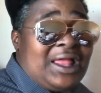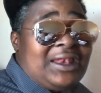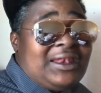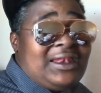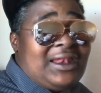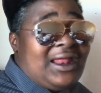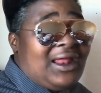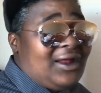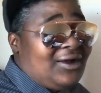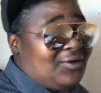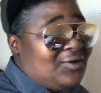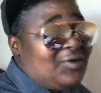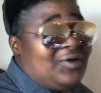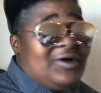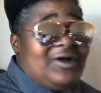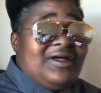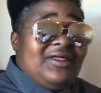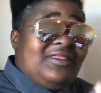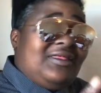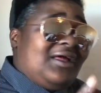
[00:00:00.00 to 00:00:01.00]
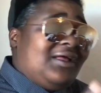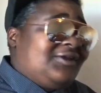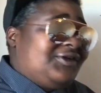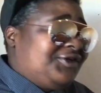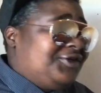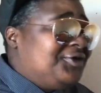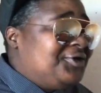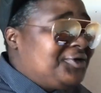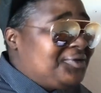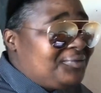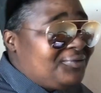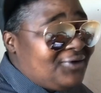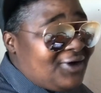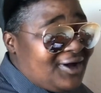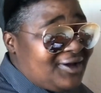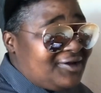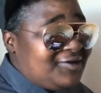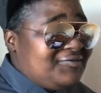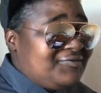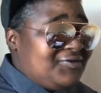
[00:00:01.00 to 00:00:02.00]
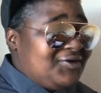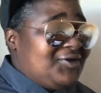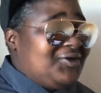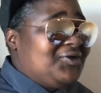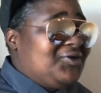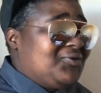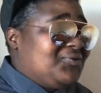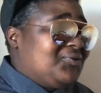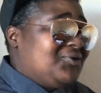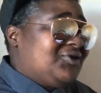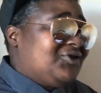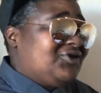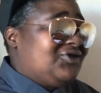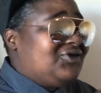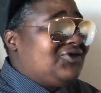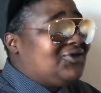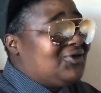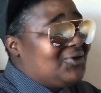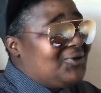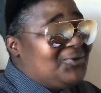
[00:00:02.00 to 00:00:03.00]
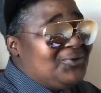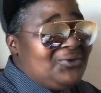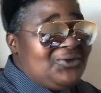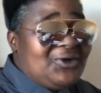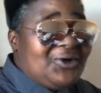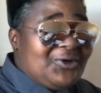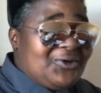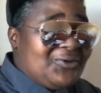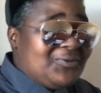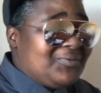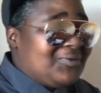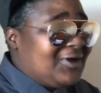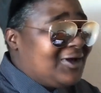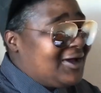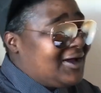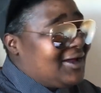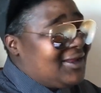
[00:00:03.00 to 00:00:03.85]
Now, that Snow the Product video was so dope,